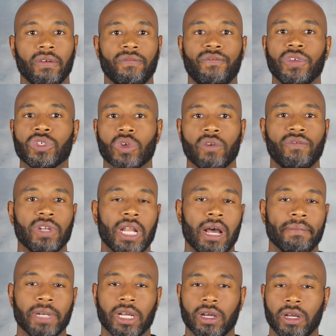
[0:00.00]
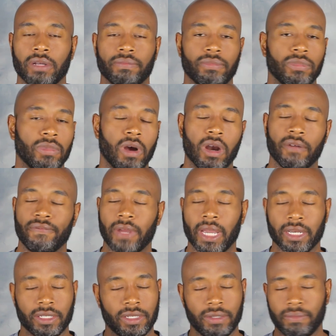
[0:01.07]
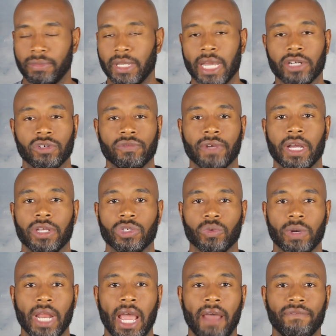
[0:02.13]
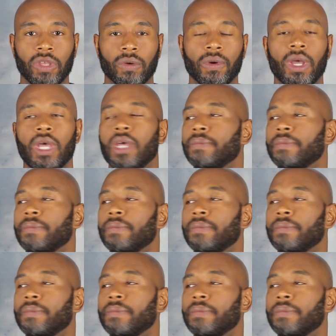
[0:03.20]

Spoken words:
physical phenomena, artifacts, natural values, what have you.